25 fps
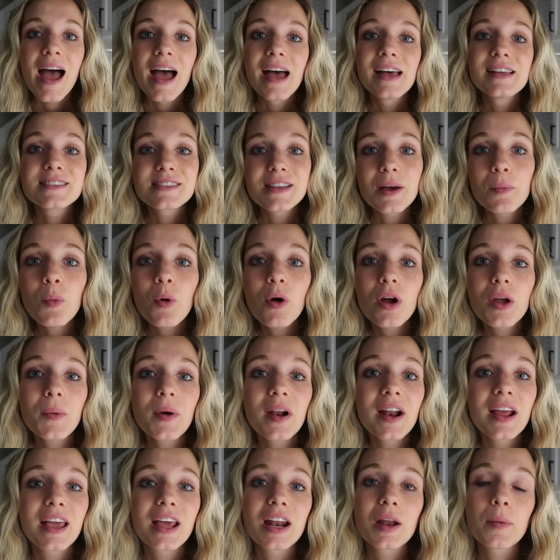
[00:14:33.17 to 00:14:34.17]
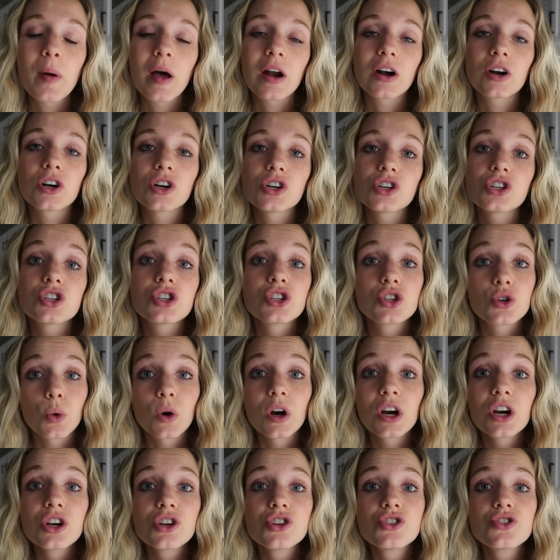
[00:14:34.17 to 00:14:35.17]
At some point when I get a better
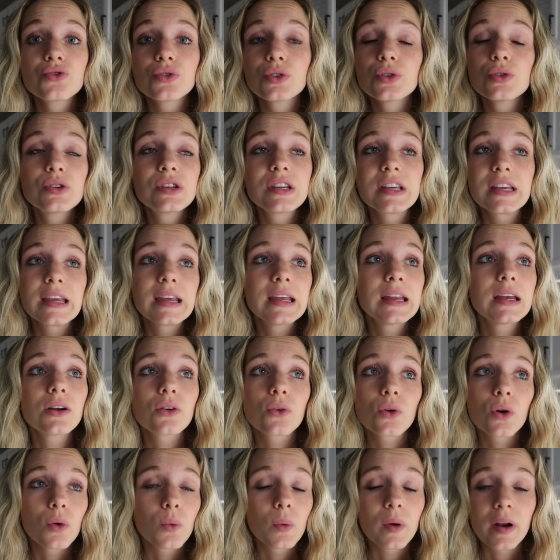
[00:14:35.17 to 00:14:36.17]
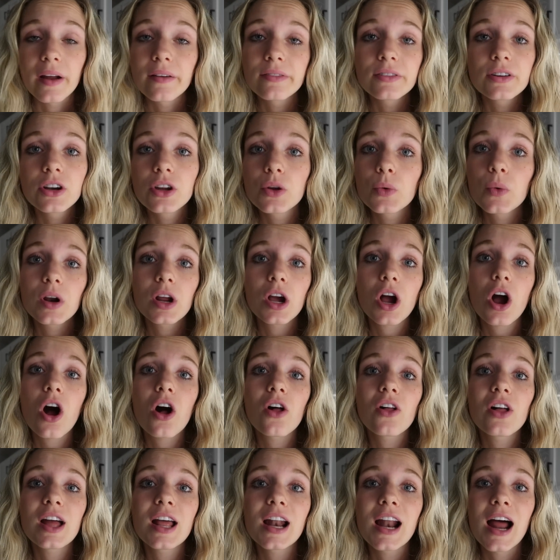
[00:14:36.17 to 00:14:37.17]
storage routine or whatever you want to
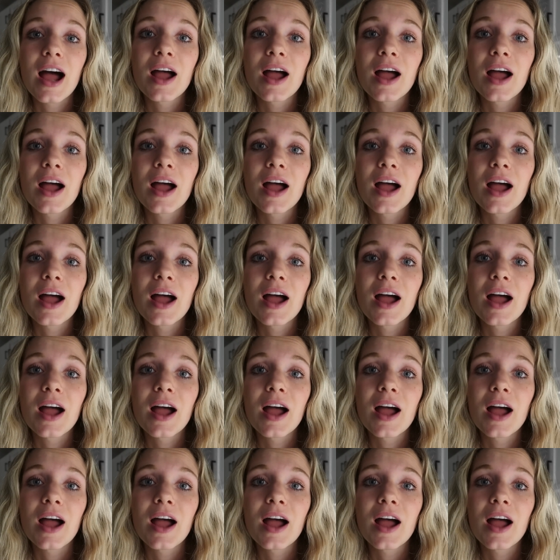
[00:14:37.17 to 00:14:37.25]
call it,